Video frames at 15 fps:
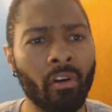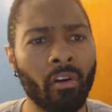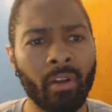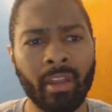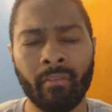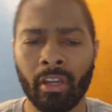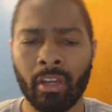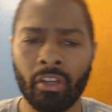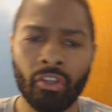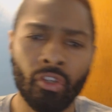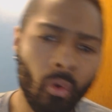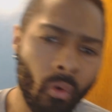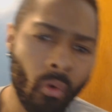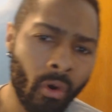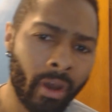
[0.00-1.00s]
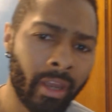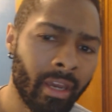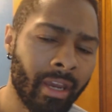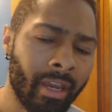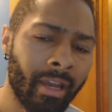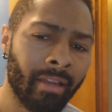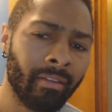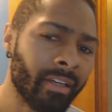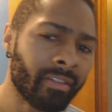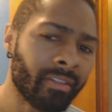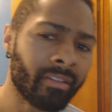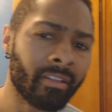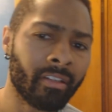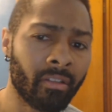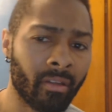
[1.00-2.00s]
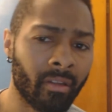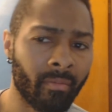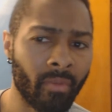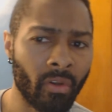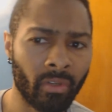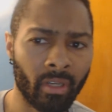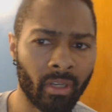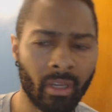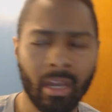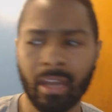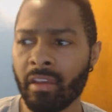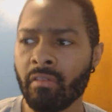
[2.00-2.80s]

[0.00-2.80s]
You don't even enjoy listening to the music.